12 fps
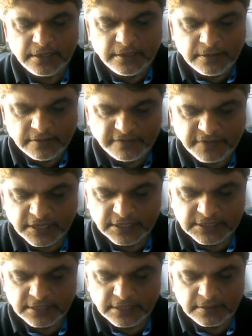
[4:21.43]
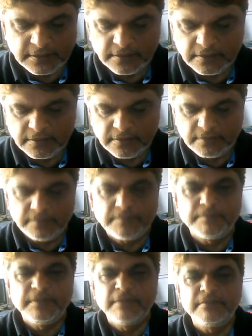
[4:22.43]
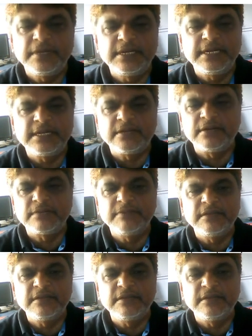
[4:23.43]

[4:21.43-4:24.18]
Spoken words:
data or member function into a